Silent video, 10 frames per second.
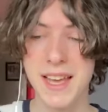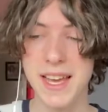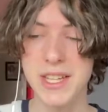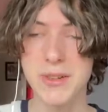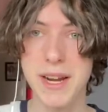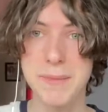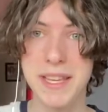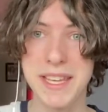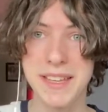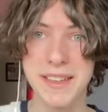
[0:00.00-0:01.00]
I tried
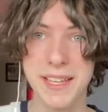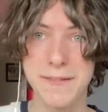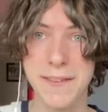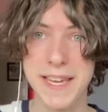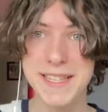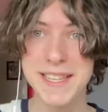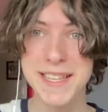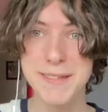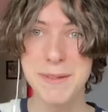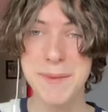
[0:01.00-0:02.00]
making like
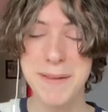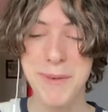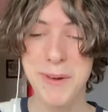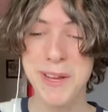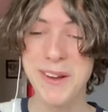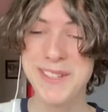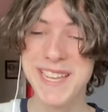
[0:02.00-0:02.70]
faces with my pogos.